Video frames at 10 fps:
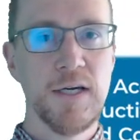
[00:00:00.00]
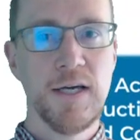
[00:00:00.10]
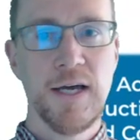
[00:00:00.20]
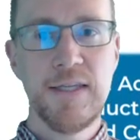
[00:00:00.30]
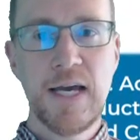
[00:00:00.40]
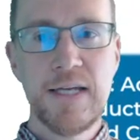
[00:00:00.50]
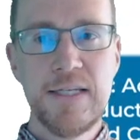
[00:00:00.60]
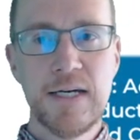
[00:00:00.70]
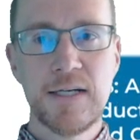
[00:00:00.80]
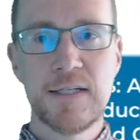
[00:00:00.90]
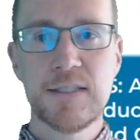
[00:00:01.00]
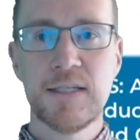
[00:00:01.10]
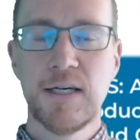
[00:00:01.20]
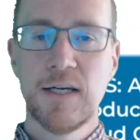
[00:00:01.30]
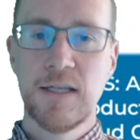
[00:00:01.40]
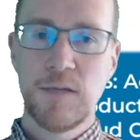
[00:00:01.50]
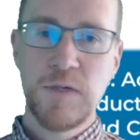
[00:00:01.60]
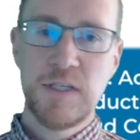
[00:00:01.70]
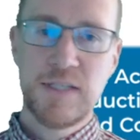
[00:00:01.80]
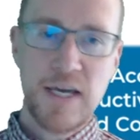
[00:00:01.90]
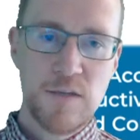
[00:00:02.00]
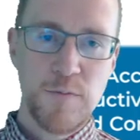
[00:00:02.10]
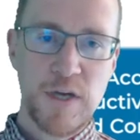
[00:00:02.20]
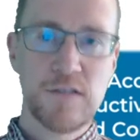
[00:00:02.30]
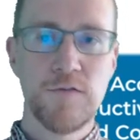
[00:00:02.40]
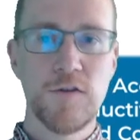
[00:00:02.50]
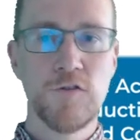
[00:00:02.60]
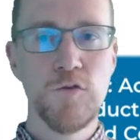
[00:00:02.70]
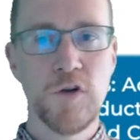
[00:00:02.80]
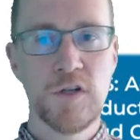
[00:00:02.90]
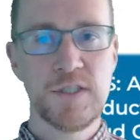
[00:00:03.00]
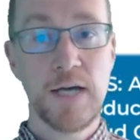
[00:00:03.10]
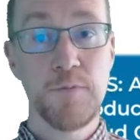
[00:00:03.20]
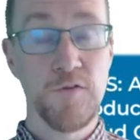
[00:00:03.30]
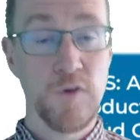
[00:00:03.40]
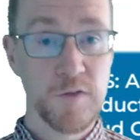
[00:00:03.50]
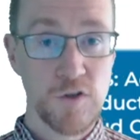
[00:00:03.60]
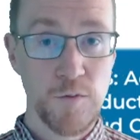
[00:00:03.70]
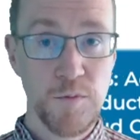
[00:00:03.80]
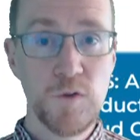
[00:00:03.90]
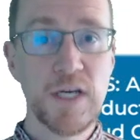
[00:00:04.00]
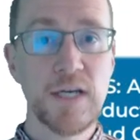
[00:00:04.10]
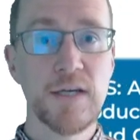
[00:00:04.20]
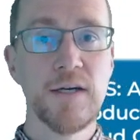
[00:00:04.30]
And the idea is that we take the best of the two worlds, high performance computing,